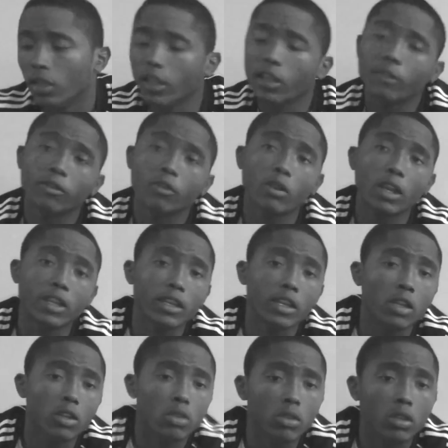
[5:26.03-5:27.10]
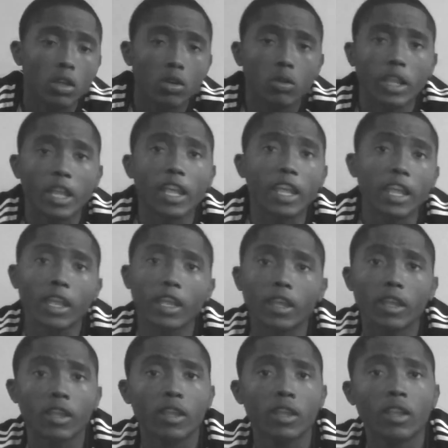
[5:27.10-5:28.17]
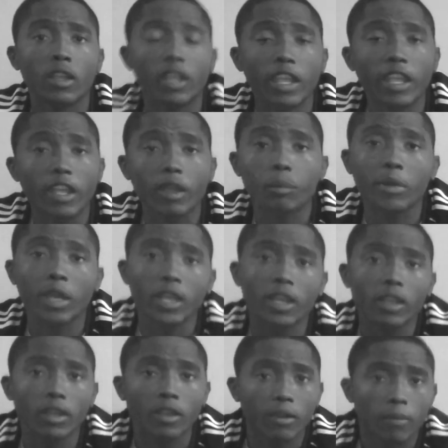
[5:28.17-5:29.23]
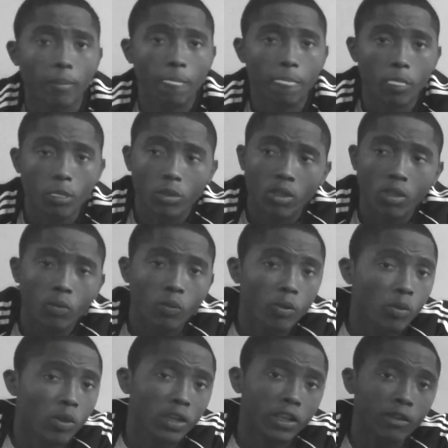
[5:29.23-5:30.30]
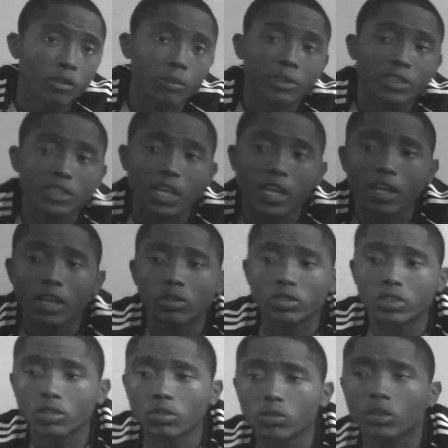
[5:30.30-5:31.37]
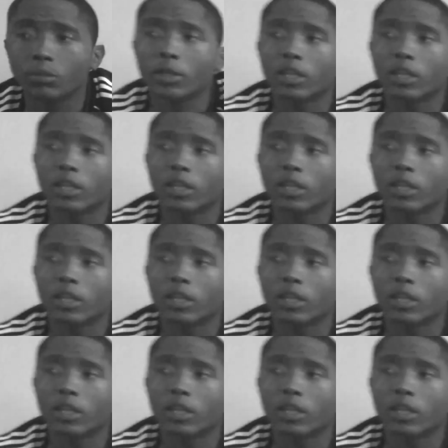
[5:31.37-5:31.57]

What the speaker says: yeah, for right now, you know, Ant-Man. We want to give him a shout out too, you